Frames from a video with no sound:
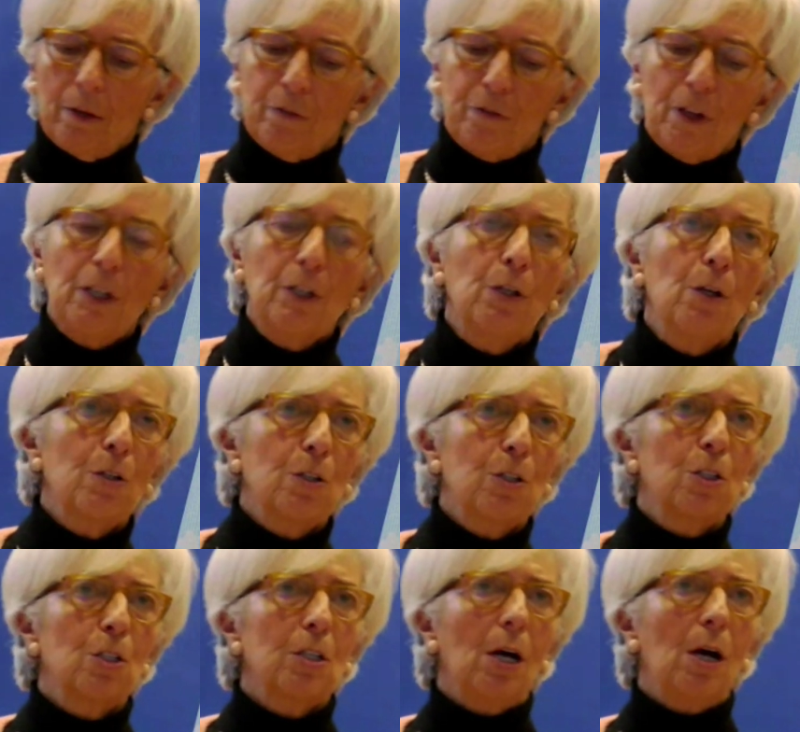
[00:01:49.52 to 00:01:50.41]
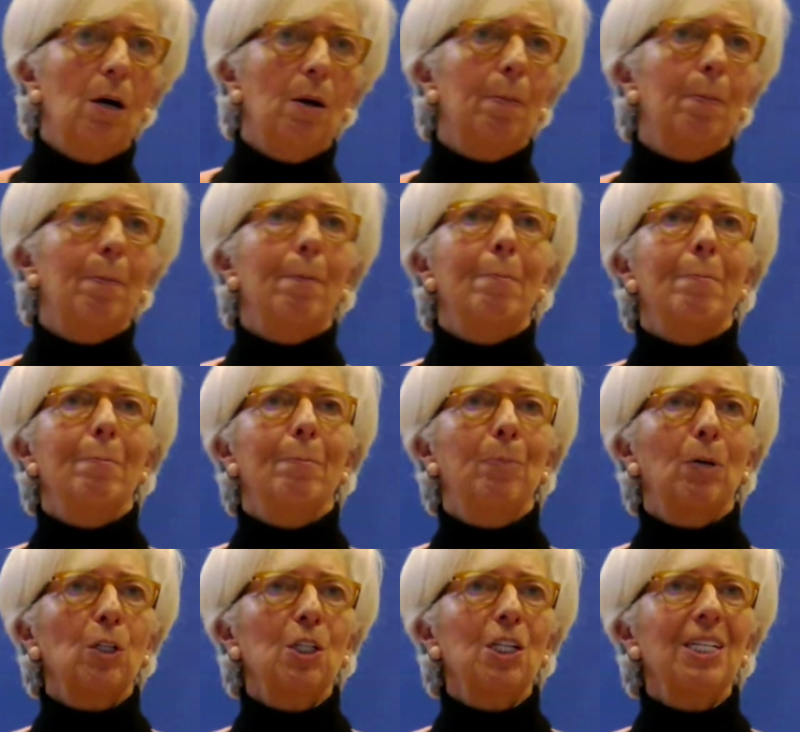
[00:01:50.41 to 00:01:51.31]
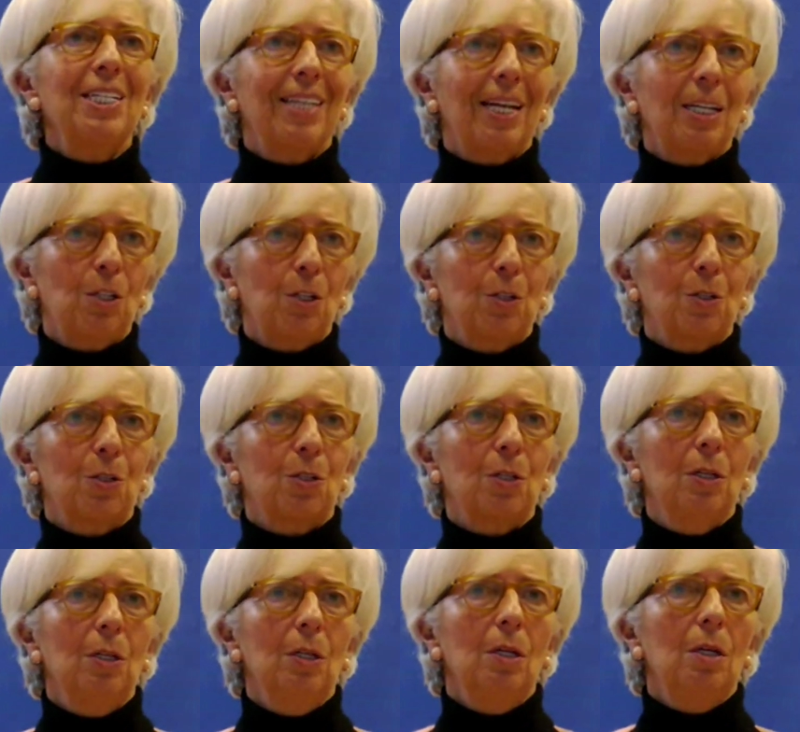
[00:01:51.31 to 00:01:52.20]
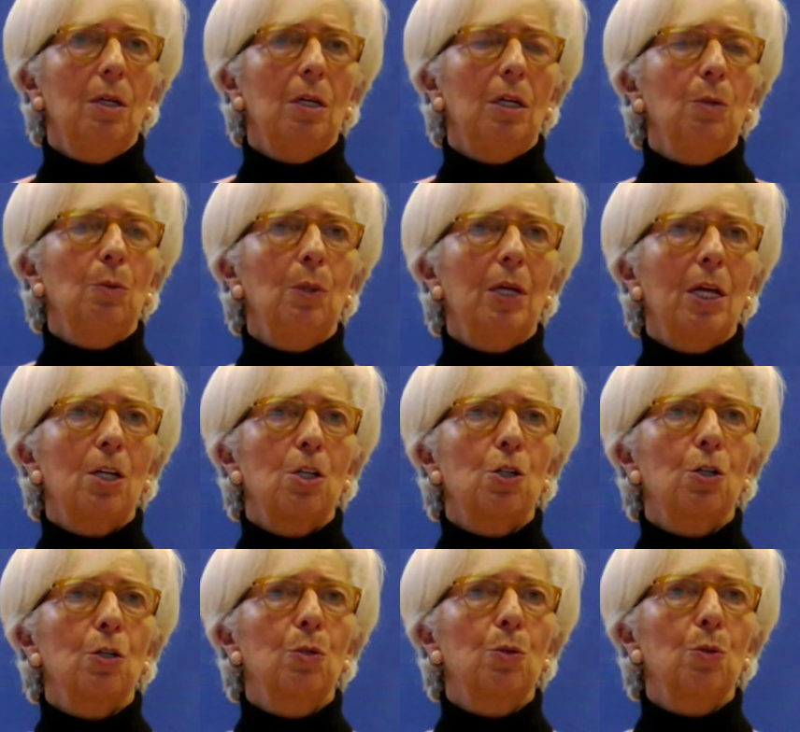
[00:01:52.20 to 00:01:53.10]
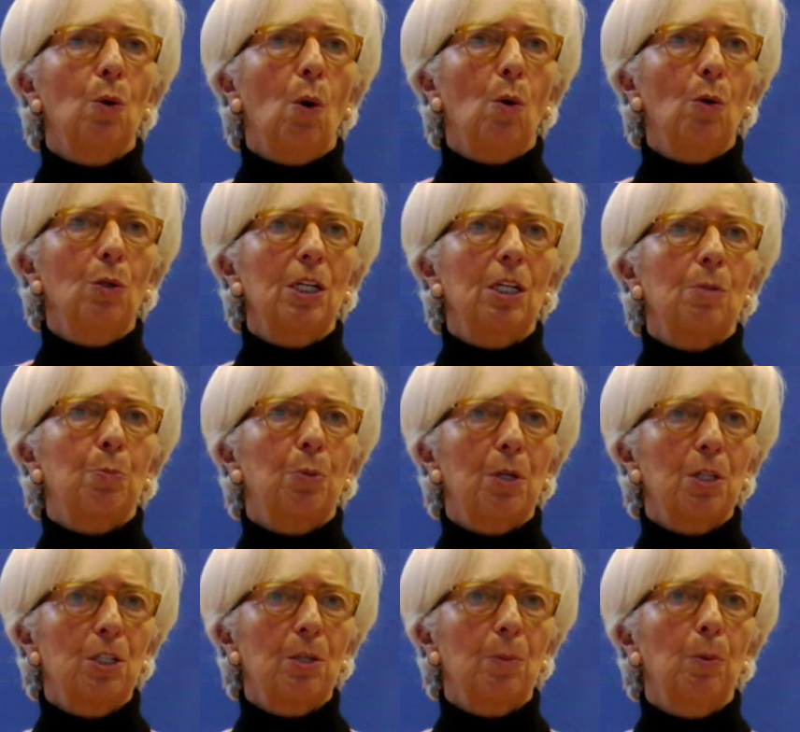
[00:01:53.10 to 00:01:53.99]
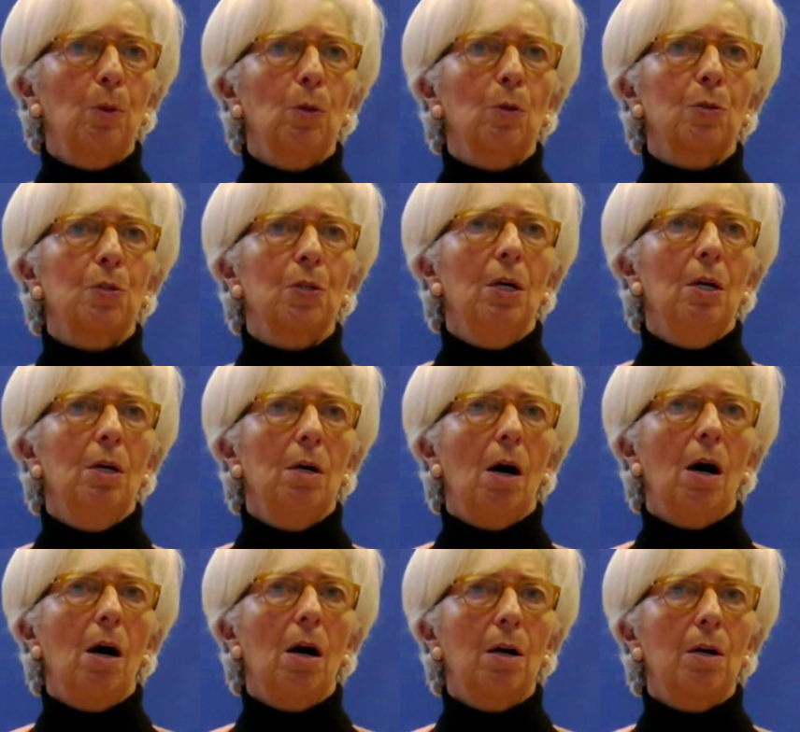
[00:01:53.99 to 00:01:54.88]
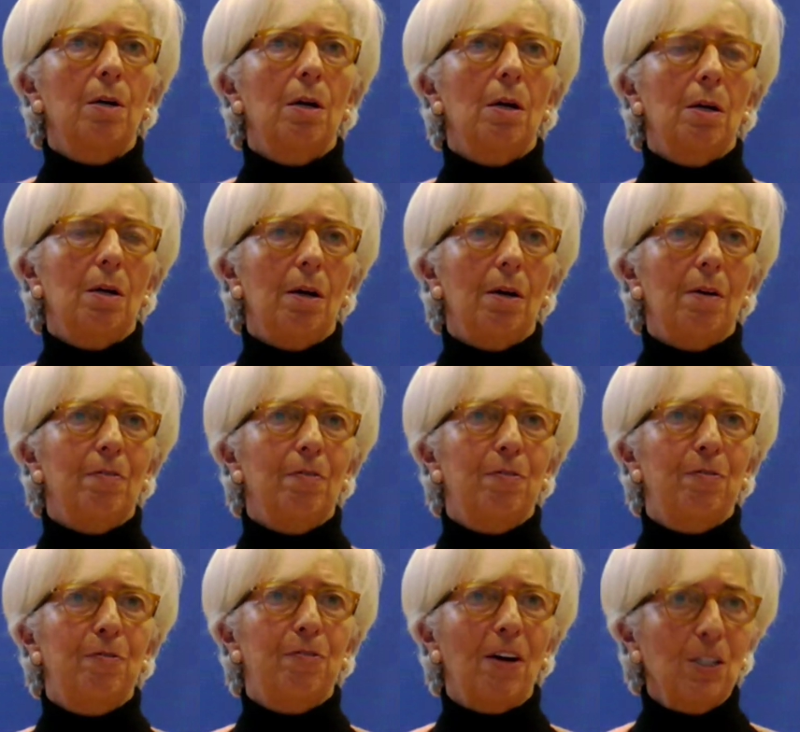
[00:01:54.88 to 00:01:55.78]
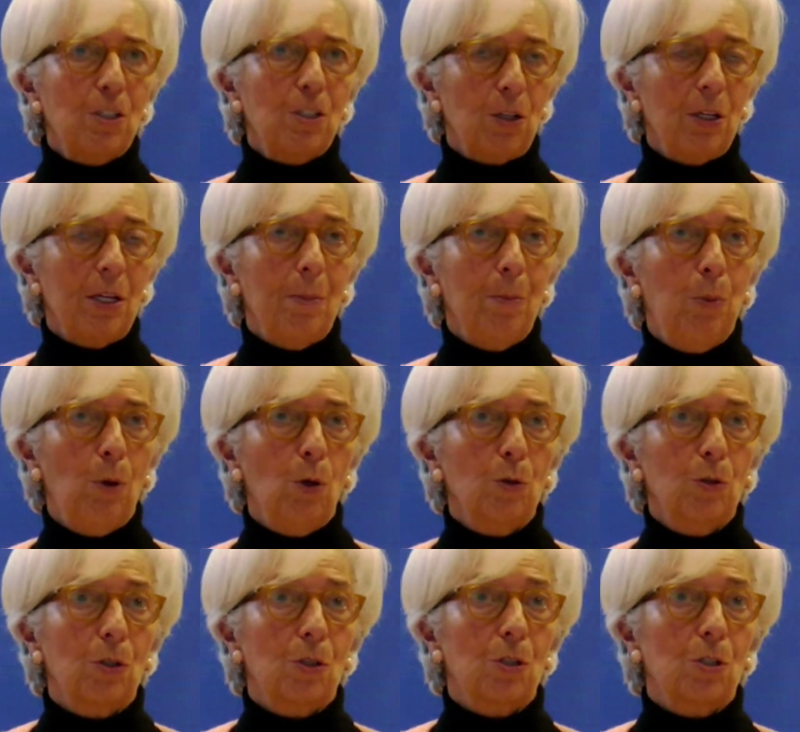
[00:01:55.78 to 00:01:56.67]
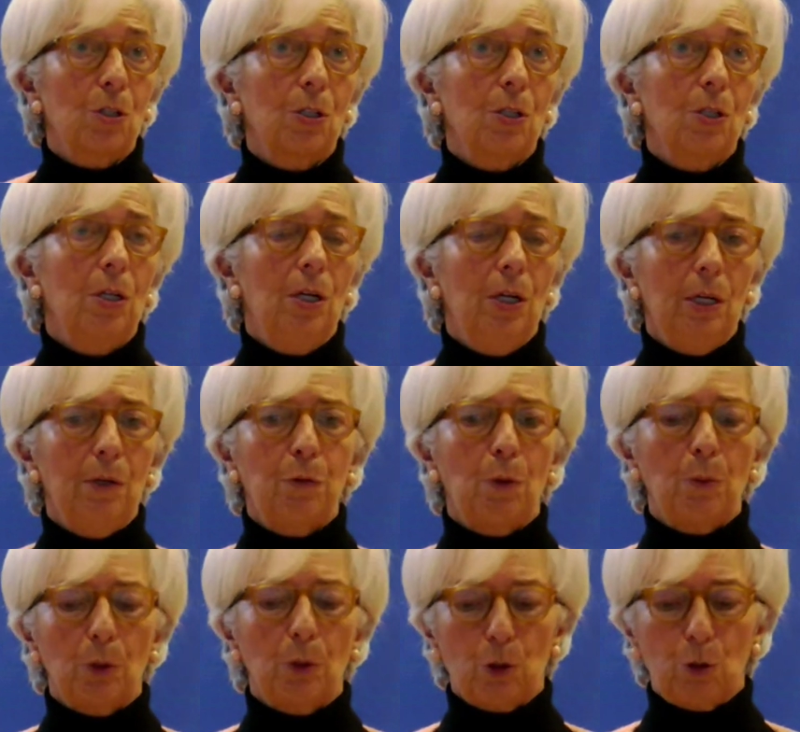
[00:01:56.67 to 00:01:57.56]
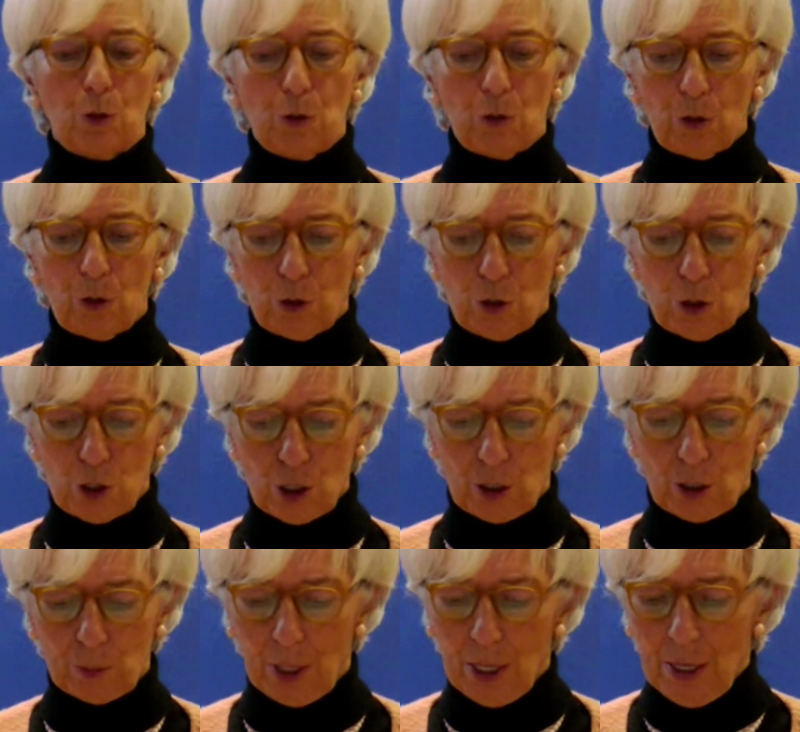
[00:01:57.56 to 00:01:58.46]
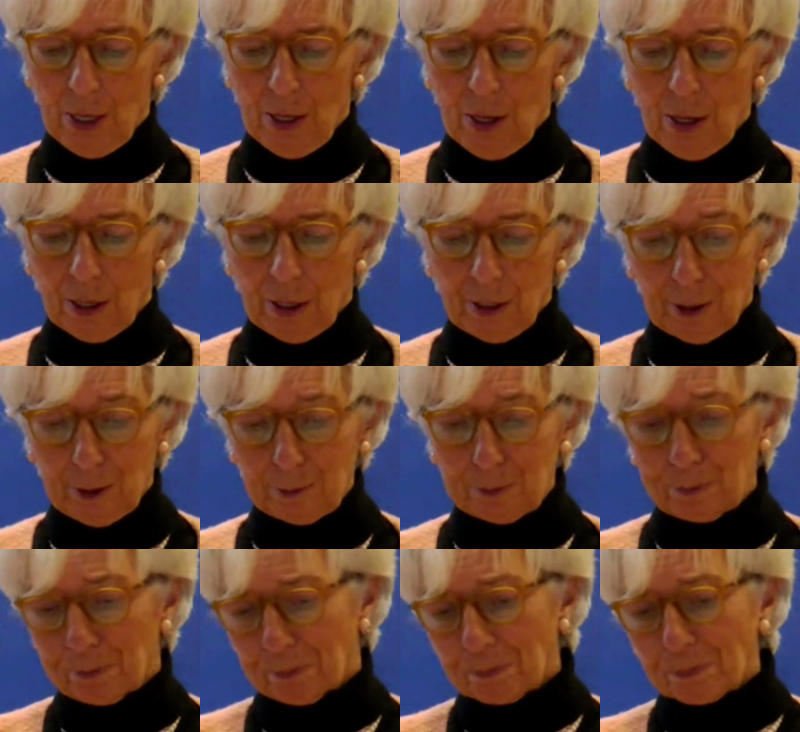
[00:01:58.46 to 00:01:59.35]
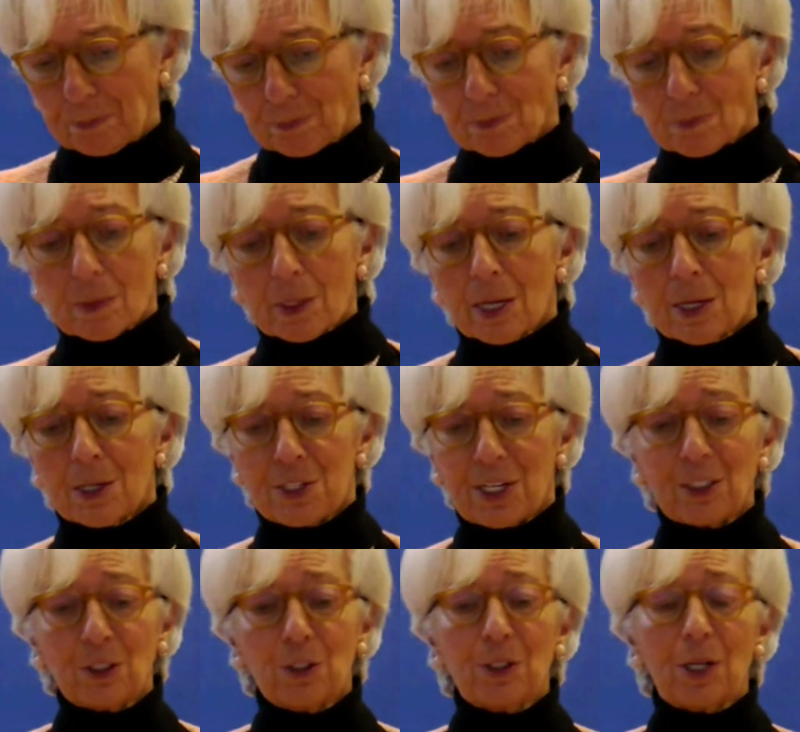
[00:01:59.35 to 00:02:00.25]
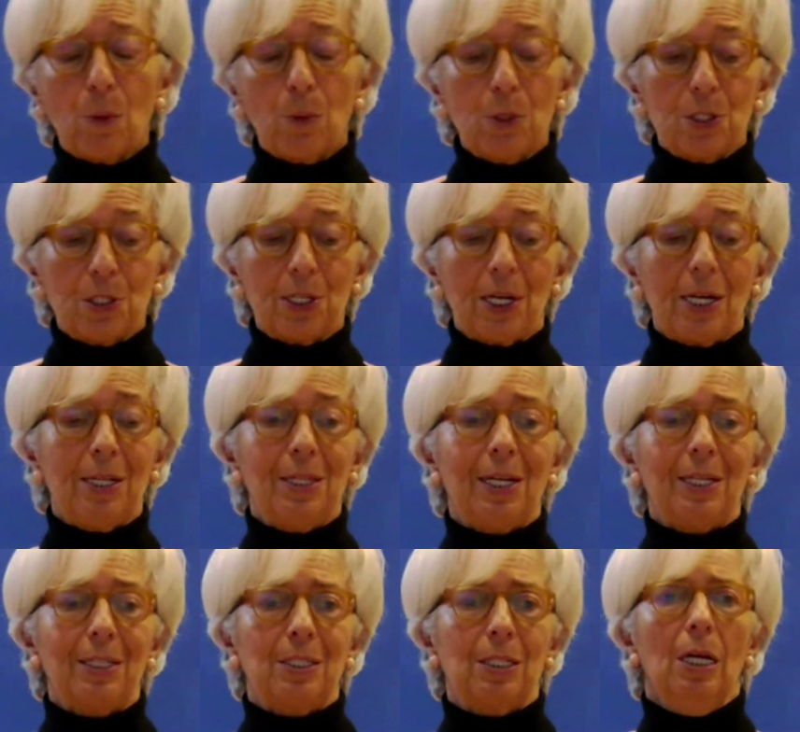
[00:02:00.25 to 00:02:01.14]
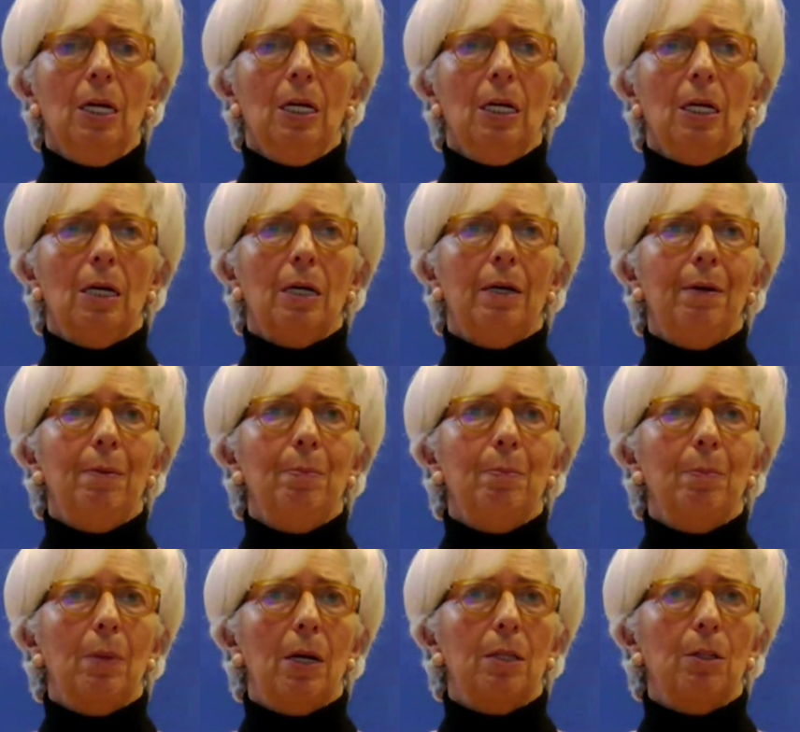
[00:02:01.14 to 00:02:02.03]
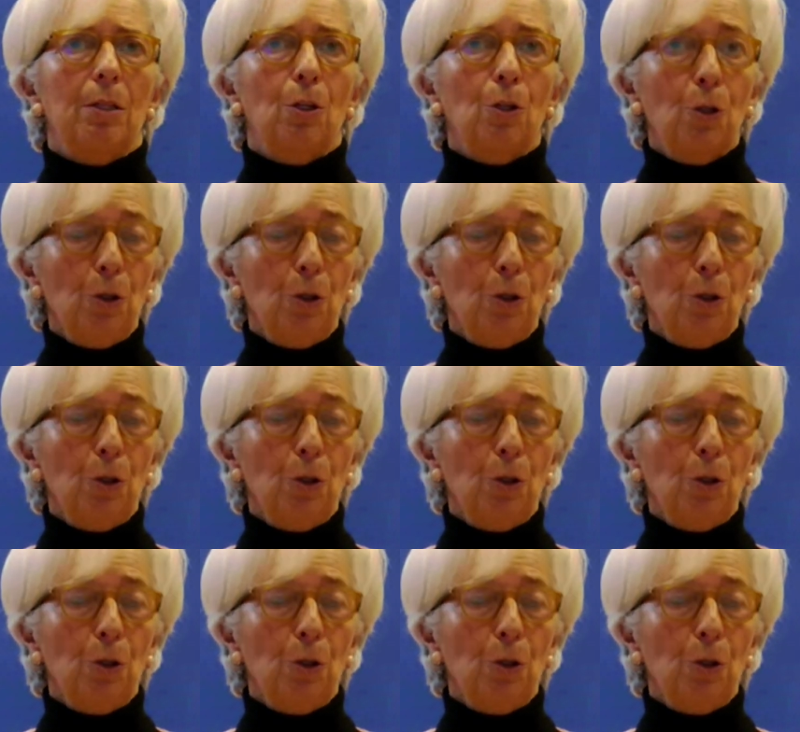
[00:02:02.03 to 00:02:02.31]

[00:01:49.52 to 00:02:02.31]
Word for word: various um, body setters in relation to audit principles are vitally important uh, if we want to do a good job. Um, second, I would say that um, the